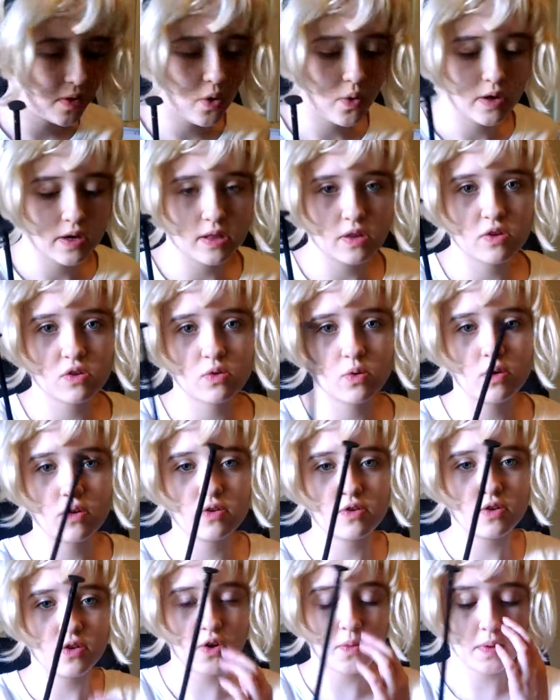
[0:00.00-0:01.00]
to be going to the store
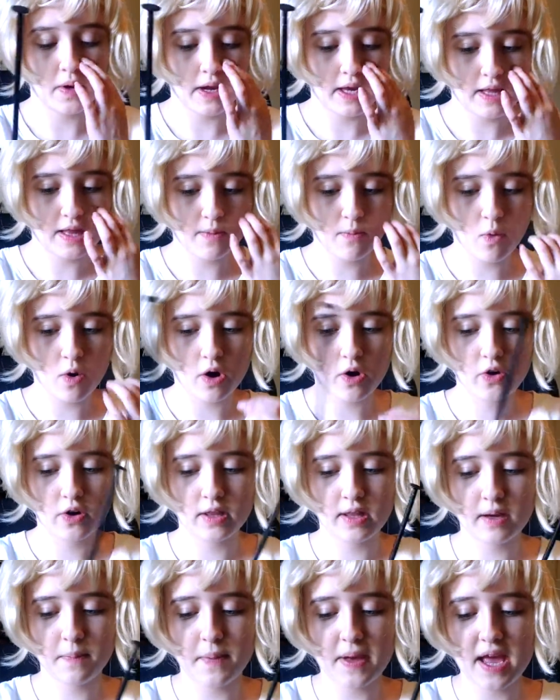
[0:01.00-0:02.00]
soon. I'm going to get some more
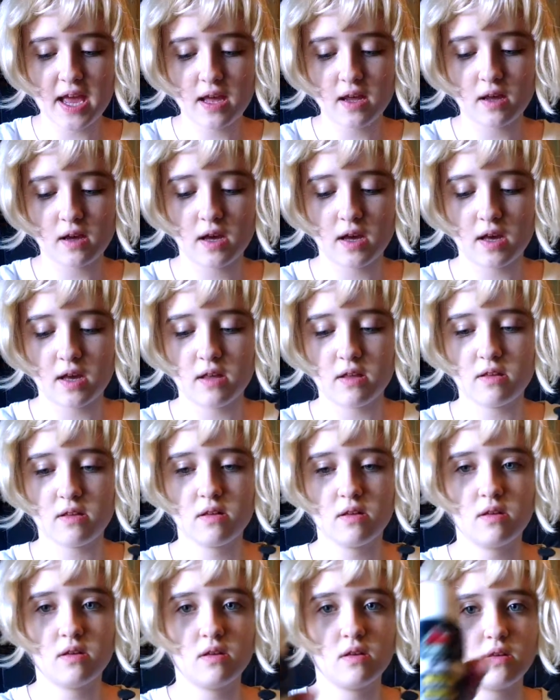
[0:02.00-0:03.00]
acrylic paint, because